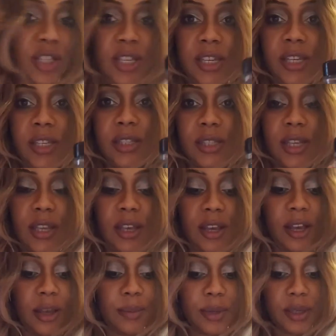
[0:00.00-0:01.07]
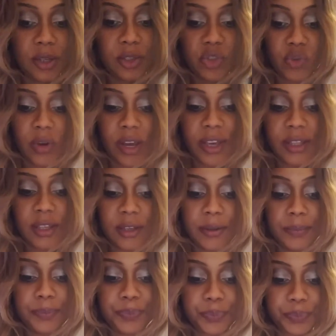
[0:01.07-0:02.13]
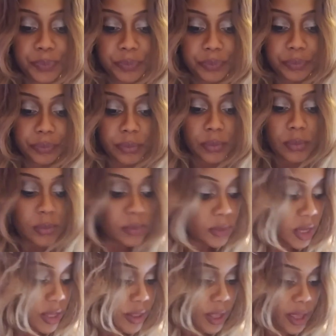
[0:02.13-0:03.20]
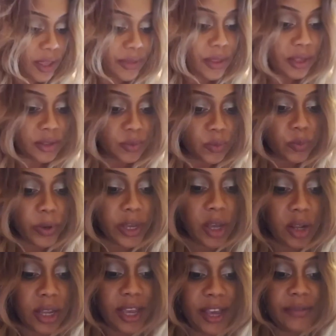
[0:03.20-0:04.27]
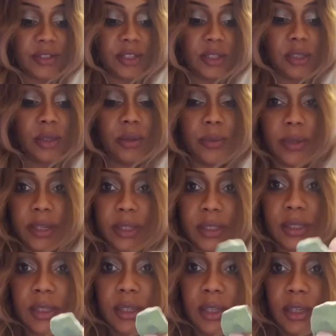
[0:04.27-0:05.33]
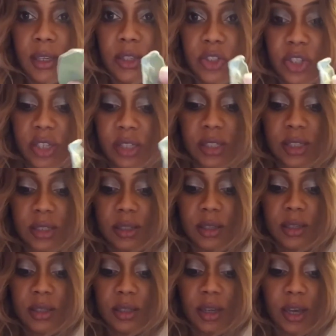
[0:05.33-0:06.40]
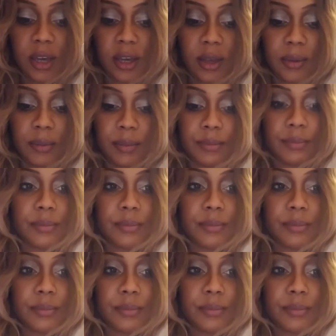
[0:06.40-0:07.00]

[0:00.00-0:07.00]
these, I'm going to dry them. And then that way all I have to do is just um,